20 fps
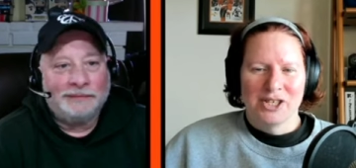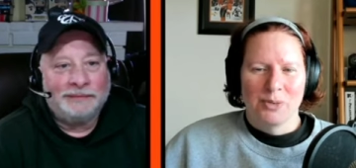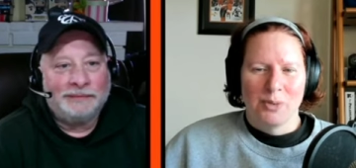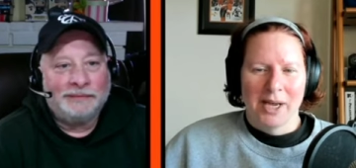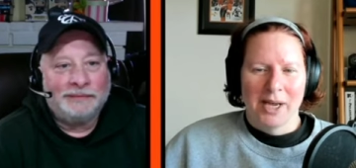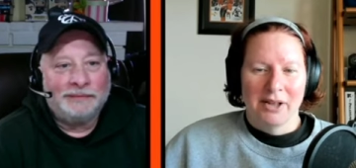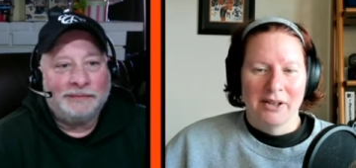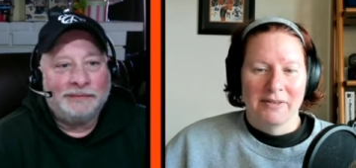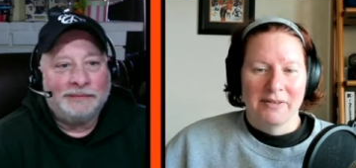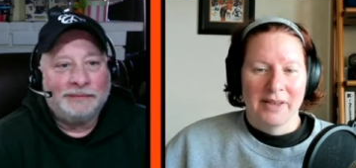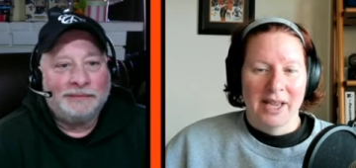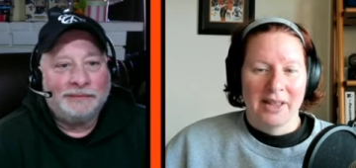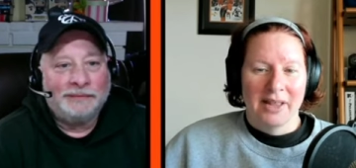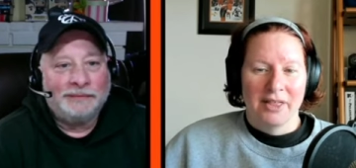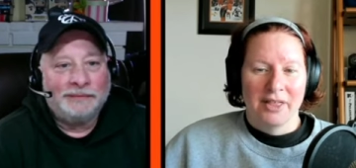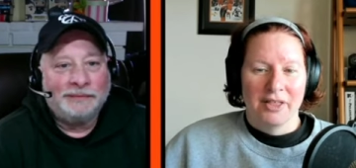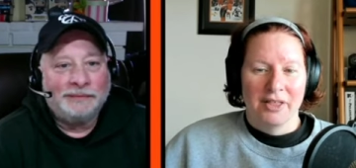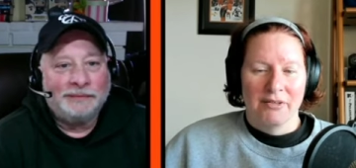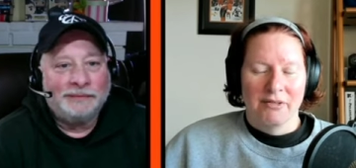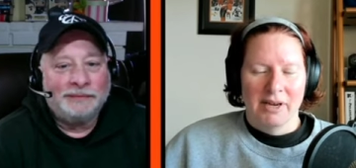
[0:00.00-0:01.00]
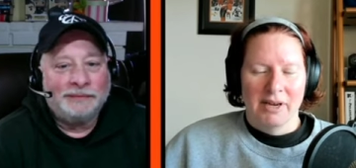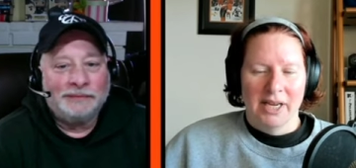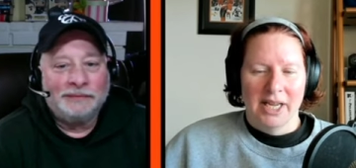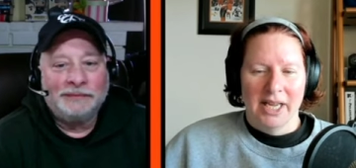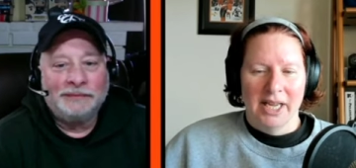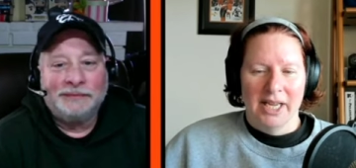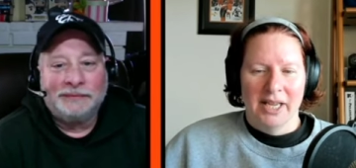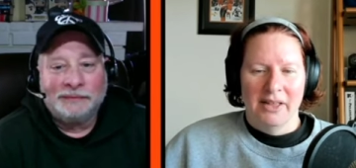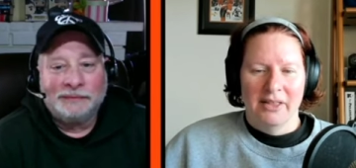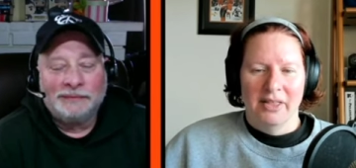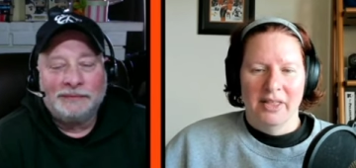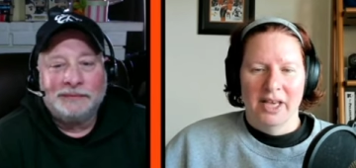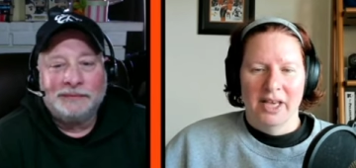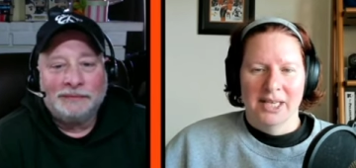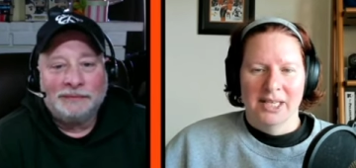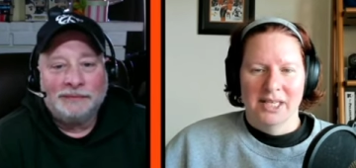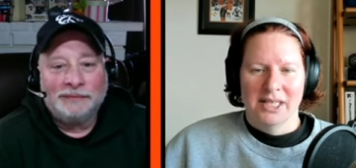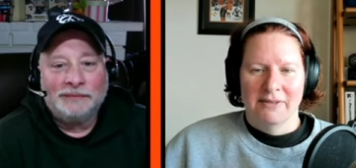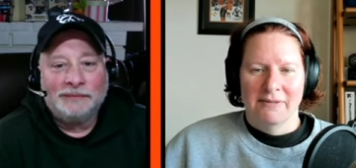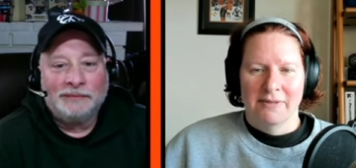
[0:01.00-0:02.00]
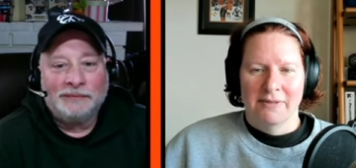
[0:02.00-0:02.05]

Speaker 1: 12, and 3 thus